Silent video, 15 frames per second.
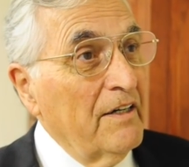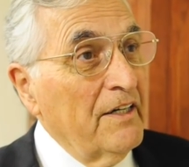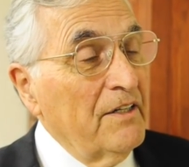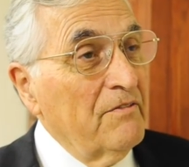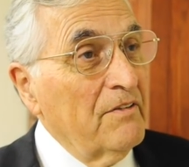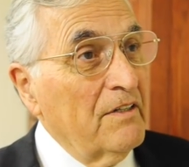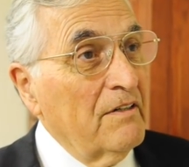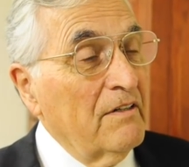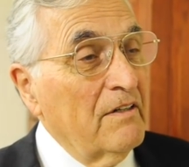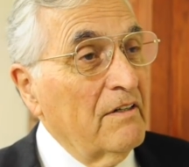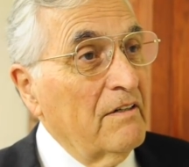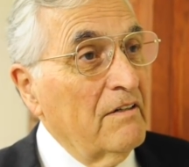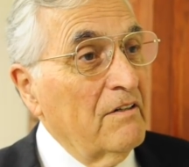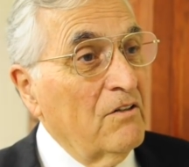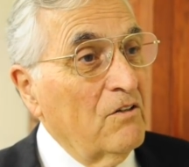Even
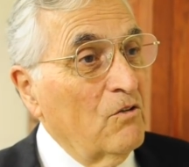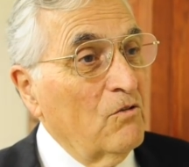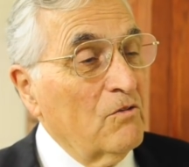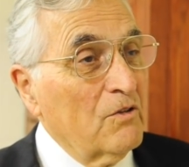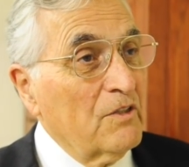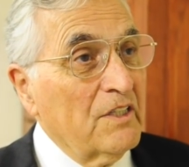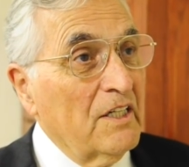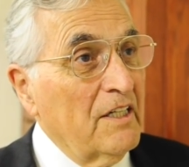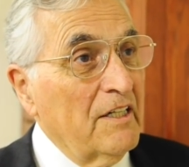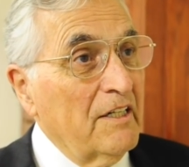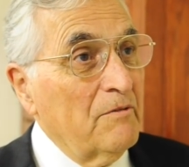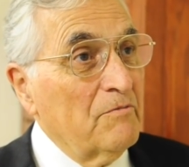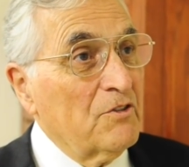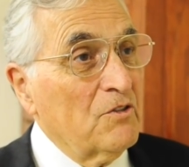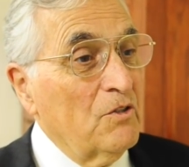over
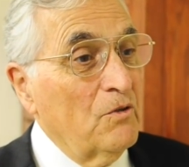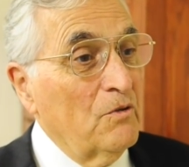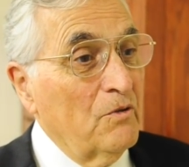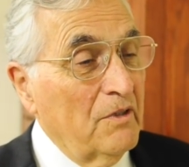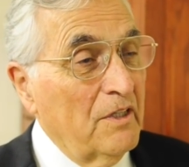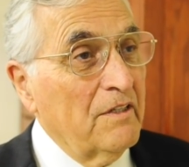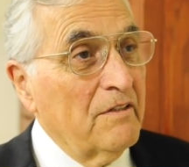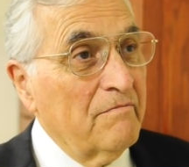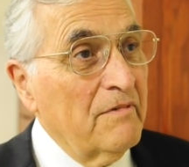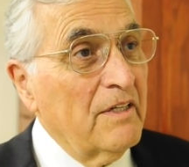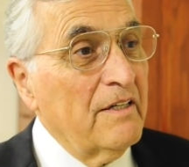time, so